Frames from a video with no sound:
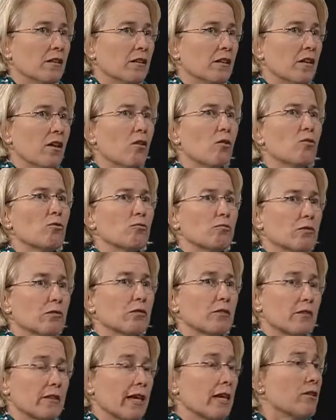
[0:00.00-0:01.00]
Oh,
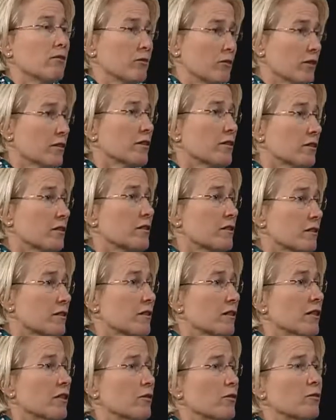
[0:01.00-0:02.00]
thousands.
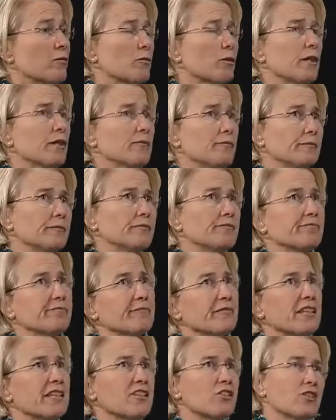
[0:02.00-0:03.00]
Thousands, well, yeah, I can
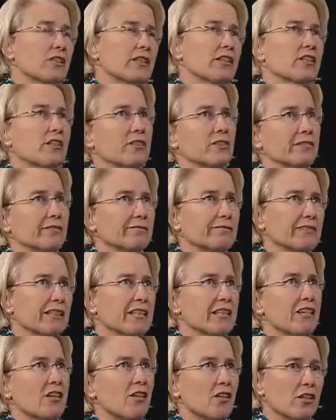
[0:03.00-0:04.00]
imagine. It's, it's
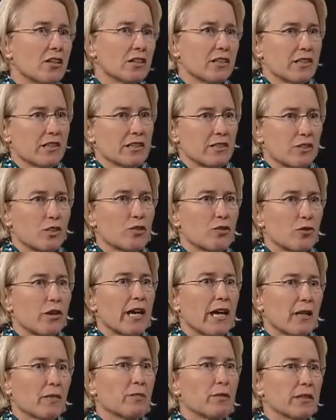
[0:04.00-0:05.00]
kind of hard to, to
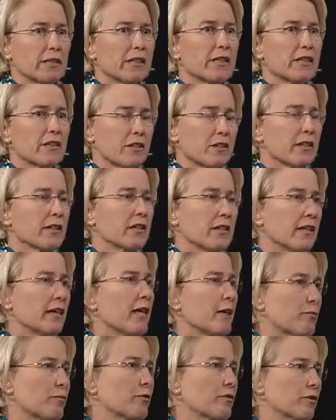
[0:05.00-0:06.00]
track, but yes,
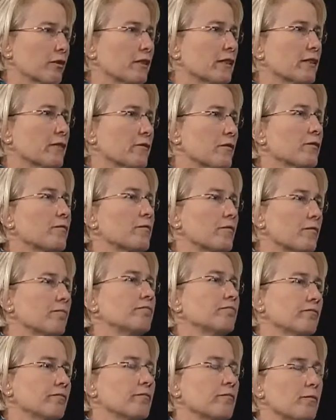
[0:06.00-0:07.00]
absolutely.
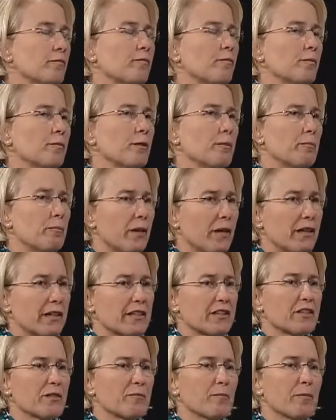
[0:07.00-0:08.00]
The
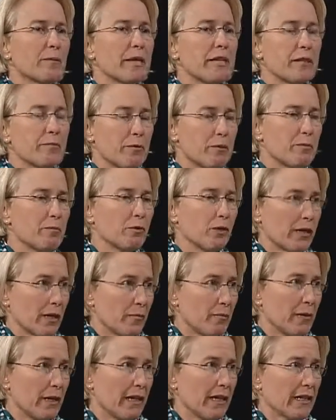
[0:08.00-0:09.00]
bodies, many people
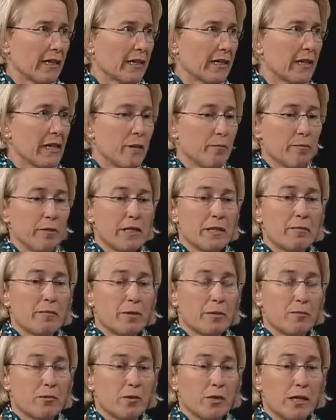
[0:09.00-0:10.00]
come back, many
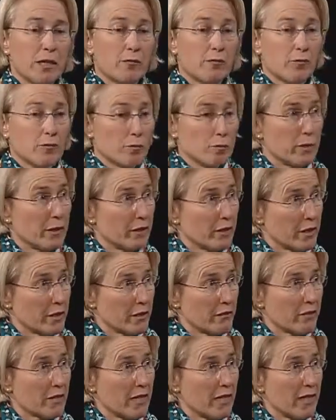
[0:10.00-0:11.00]
people come for periods
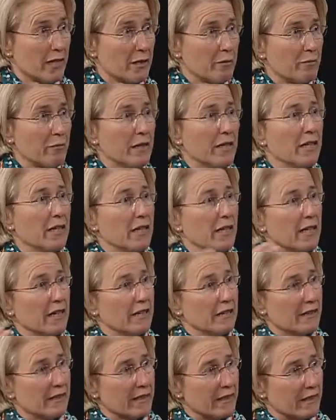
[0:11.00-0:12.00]
of time
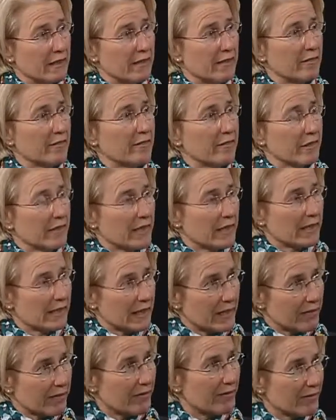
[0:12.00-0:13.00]
and then feel like
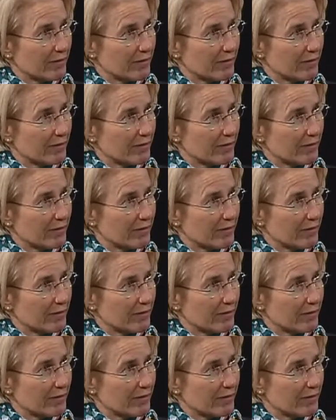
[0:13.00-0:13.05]
they've